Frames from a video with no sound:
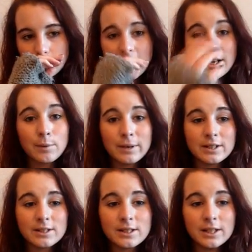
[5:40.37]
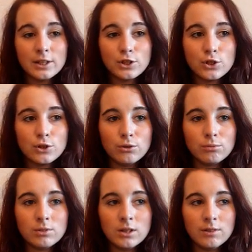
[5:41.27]
and I went into
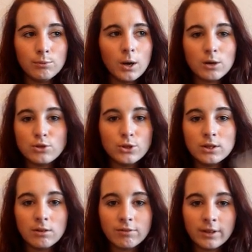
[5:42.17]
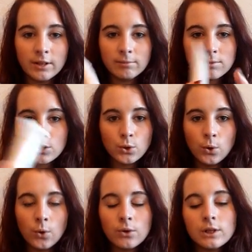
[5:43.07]
the World Duty Free
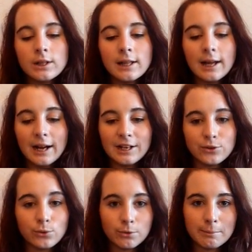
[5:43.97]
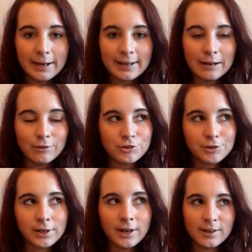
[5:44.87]
store and saw the MAC counter
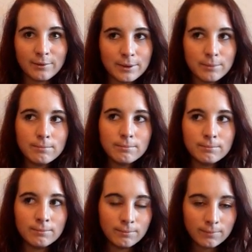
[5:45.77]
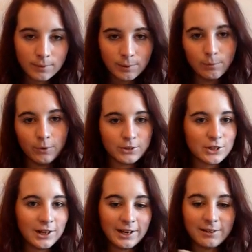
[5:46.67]
and kind of went, what
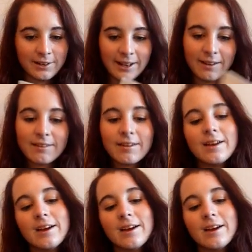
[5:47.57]
shall I look at?